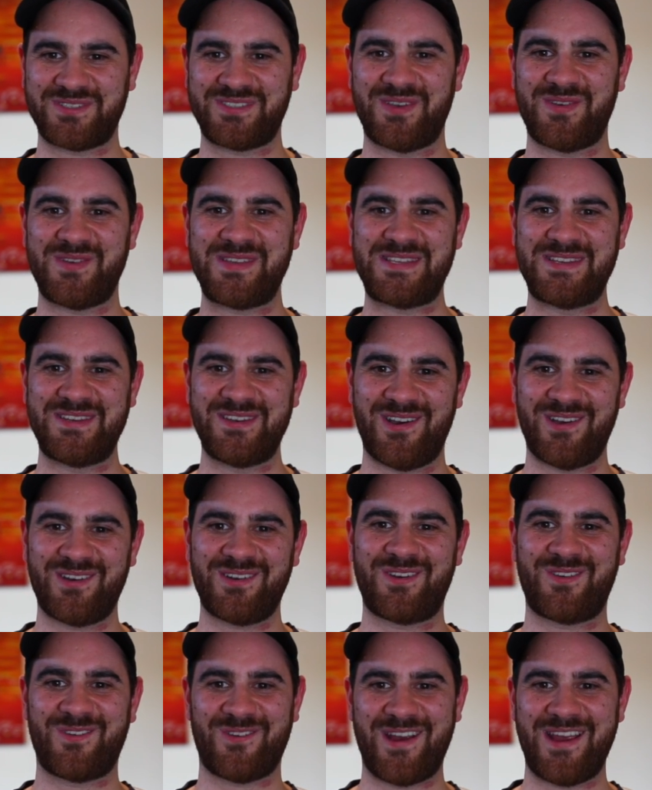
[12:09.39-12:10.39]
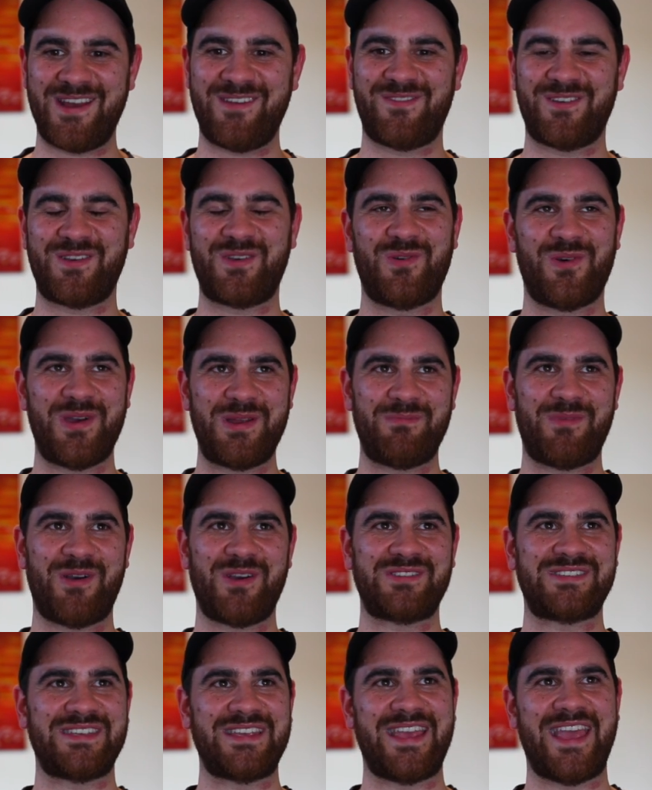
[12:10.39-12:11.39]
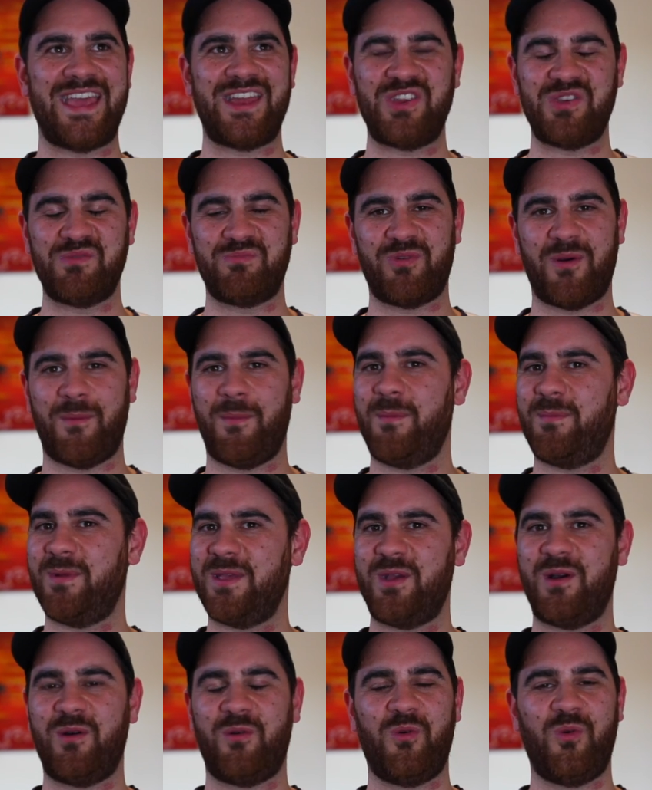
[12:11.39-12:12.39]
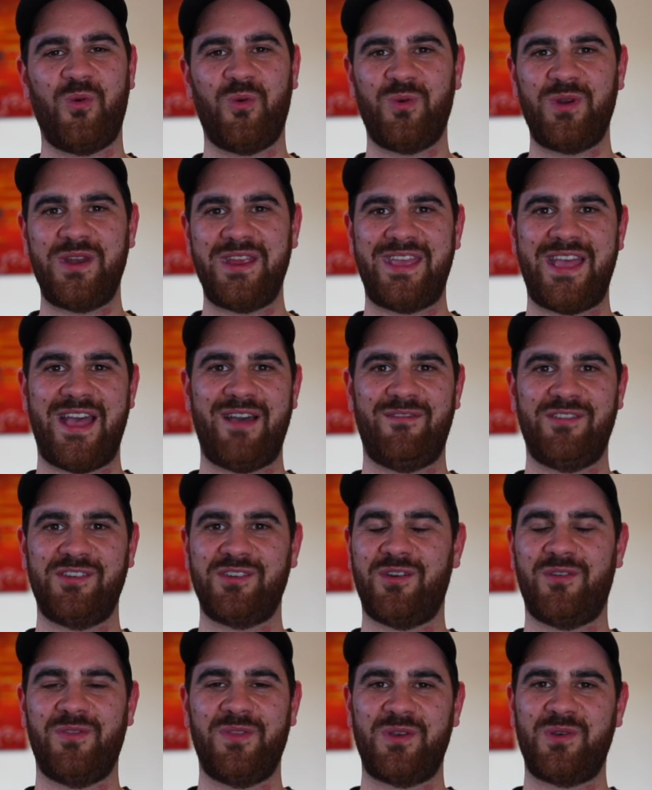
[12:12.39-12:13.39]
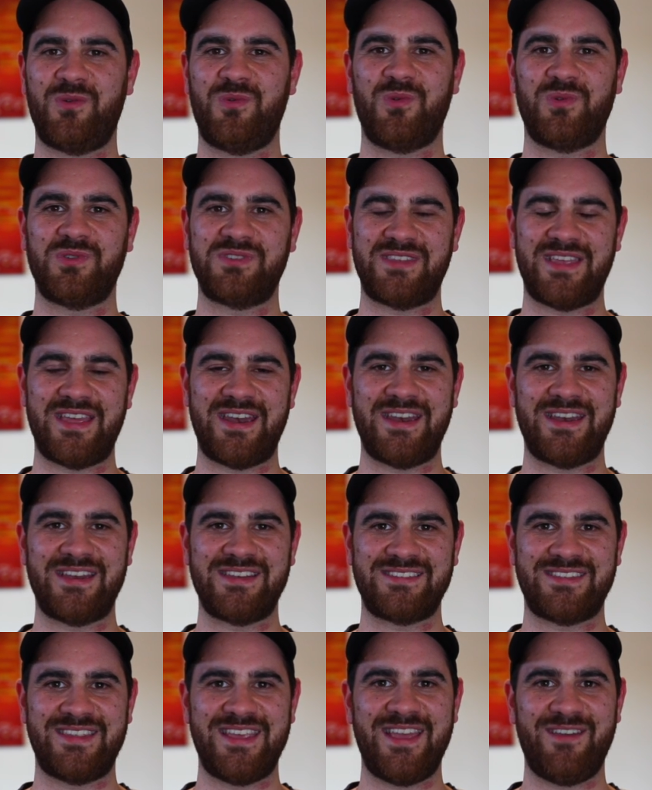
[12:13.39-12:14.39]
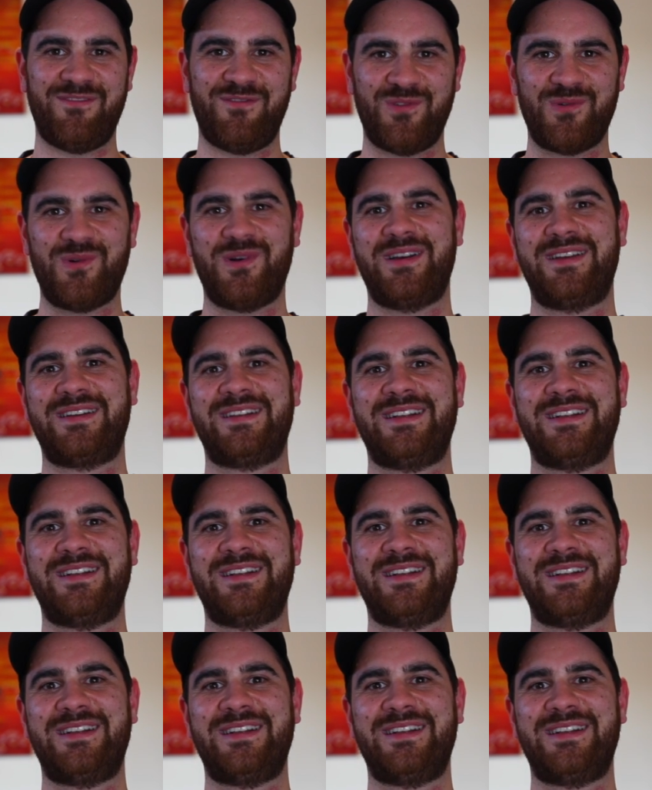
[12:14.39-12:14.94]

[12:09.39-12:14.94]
so it's not great for coin boxing, and you probably are already covered on the course that it is there for.